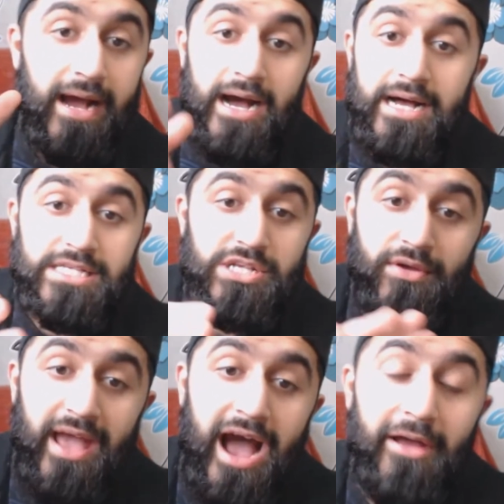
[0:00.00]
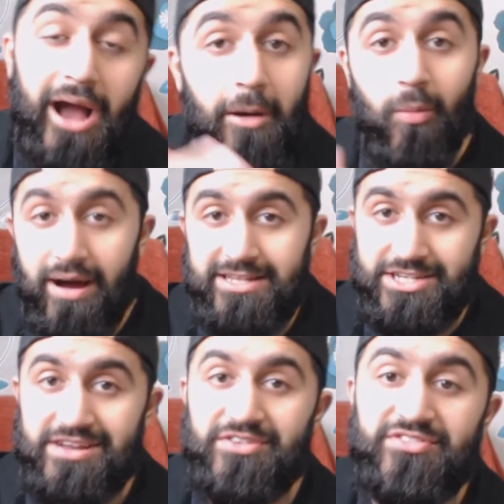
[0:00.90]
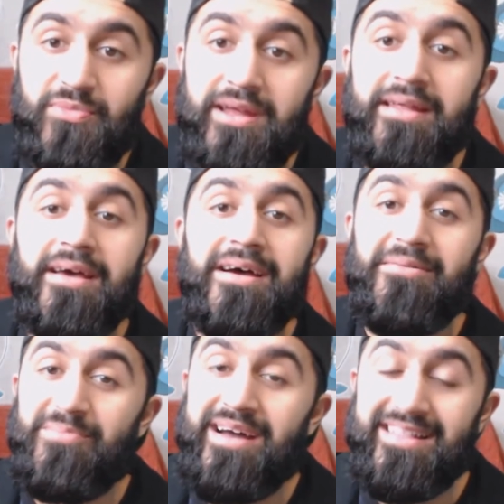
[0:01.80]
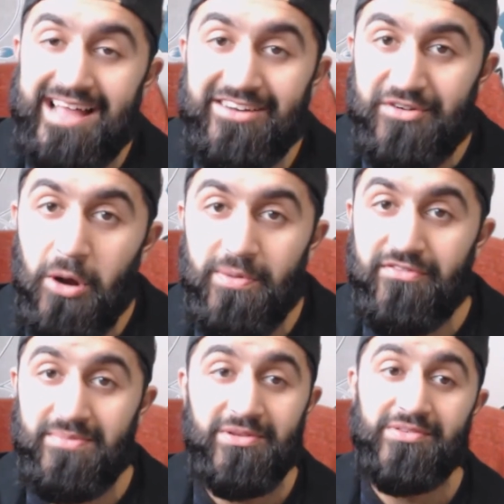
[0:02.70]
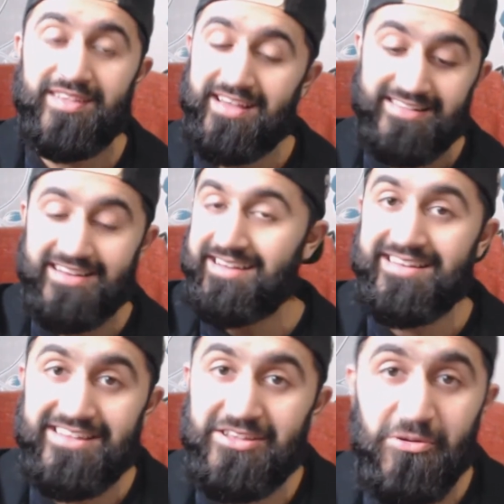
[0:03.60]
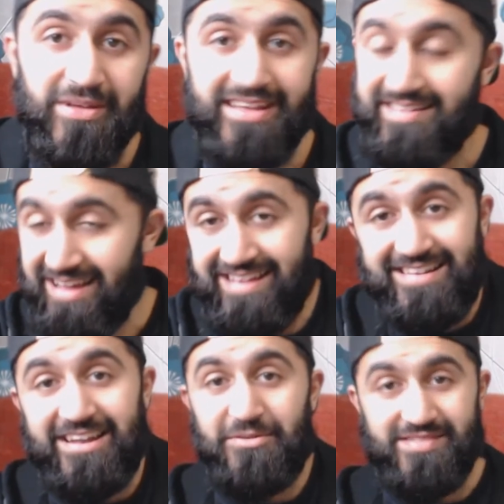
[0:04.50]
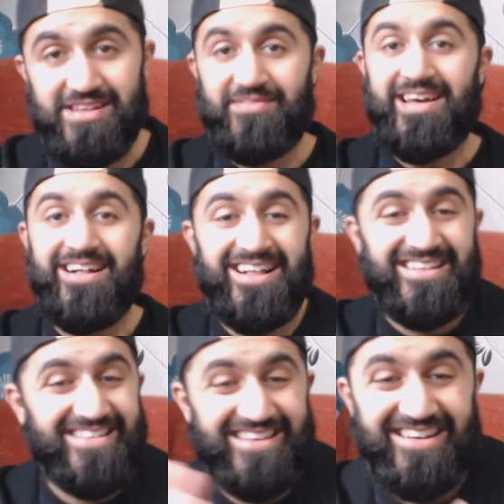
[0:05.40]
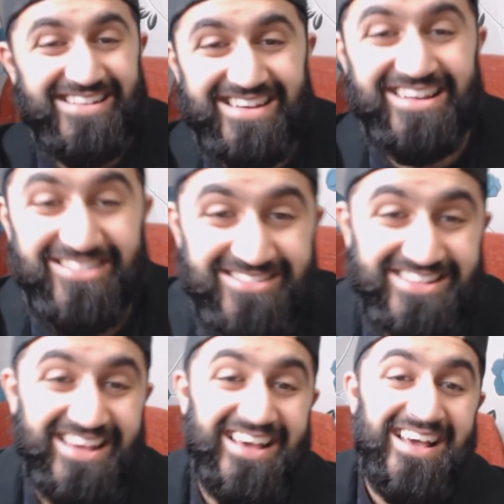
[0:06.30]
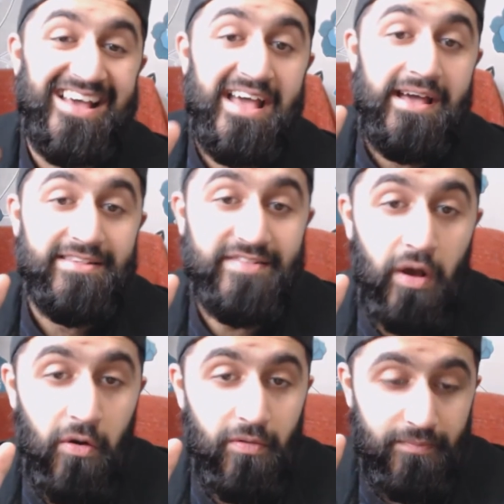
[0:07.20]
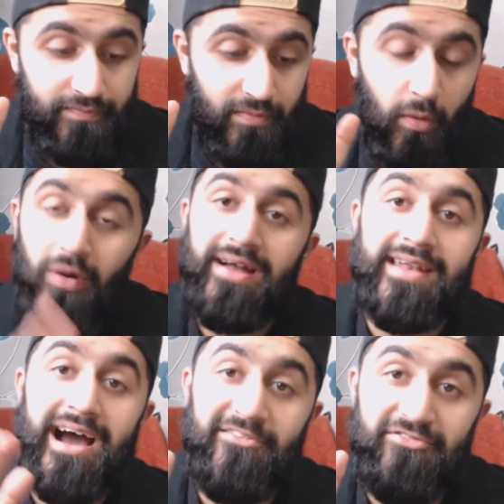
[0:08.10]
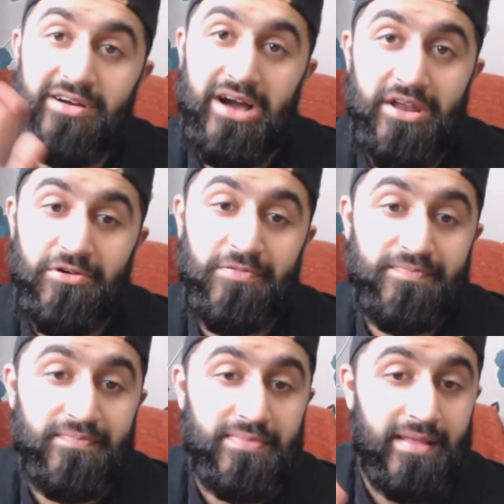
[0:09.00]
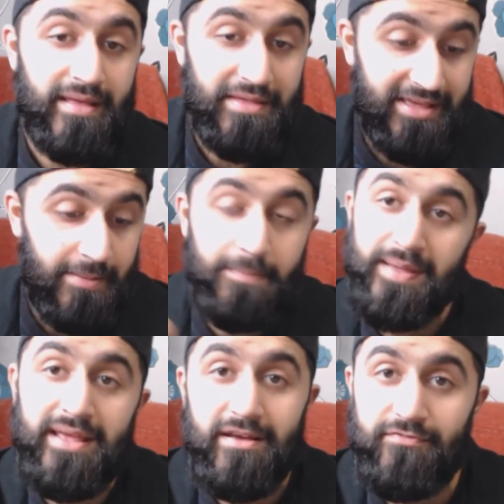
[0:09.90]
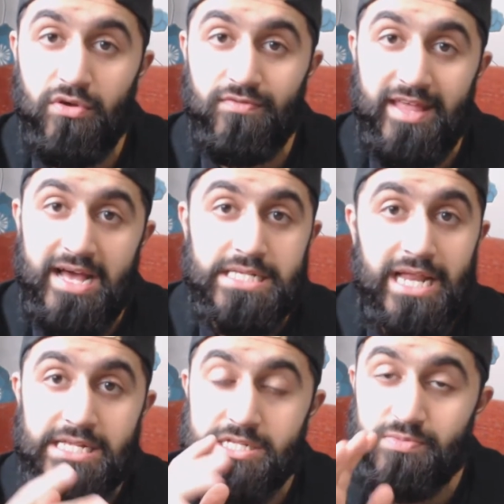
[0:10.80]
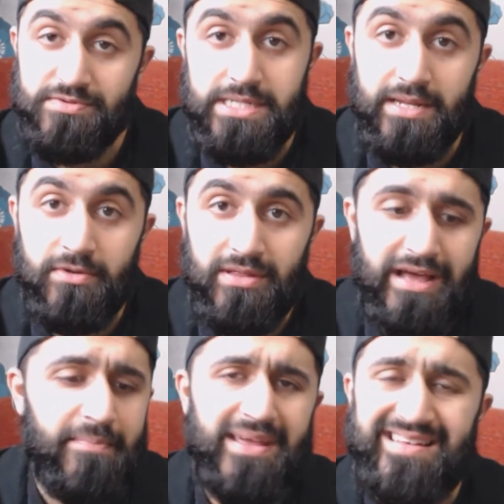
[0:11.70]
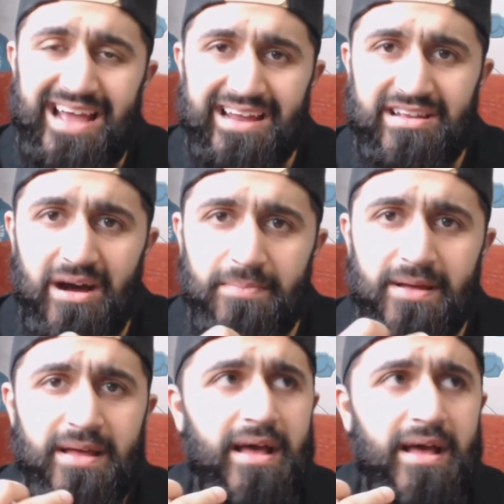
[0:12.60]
So yeah, I want Genos to win, but that trope of him losing is going to continue. He's going to receive an L. You know, he's going to lose. So what now for Garo? he can beat a few of the S classes. We've seen him do that. He beat Tank Top.